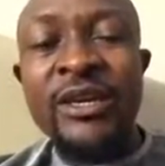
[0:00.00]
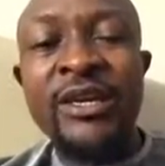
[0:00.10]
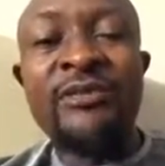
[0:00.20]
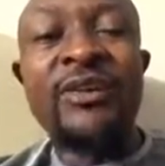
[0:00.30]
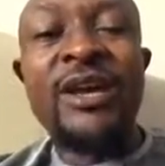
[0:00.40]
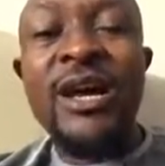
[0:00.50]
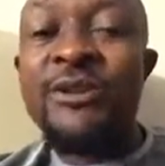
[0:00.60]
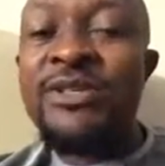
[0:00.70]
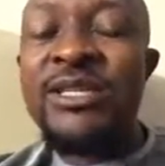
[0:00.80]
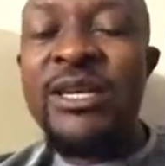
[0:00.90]
If you are
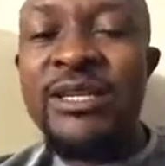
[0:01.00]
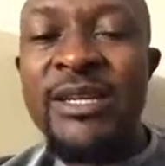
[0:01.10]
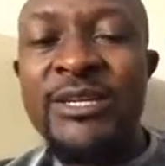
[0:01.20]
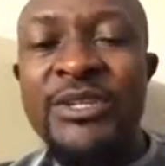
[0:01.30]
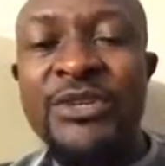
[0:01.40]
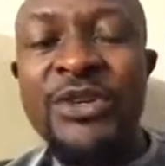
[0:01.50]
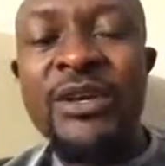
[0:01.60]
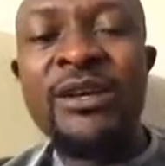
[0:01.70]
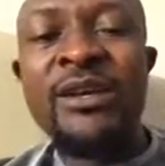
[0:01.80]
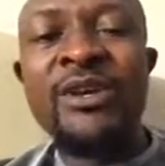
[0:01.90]
outside
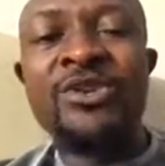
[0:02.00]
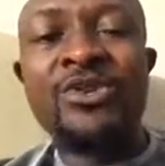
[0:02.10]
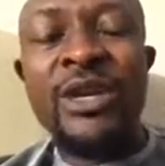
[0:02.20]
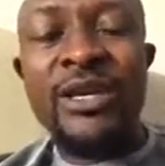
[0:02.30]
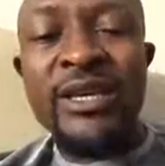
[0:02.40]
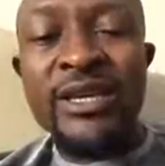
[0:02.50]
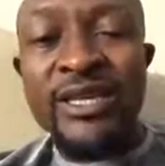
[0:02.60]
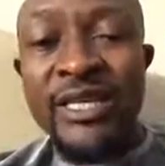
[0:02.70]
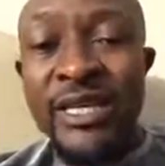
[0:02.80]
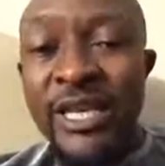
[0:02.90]
Nigeria, you can get
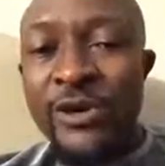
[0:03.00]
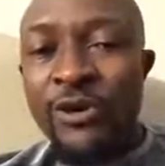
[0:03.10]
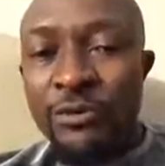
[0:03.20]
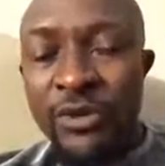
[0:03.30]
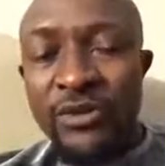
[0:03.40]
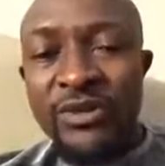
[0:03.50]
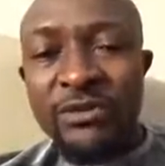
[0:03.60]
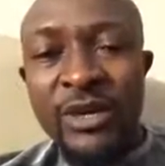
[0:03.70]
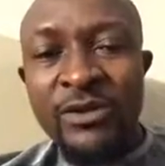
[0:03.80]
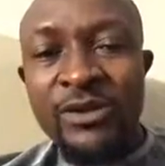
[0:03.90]
the e copy of the
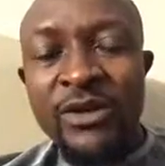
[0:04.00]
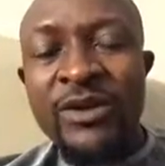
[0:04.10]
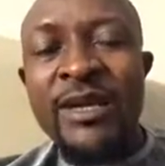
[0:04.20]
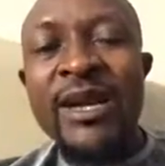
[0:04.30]
manual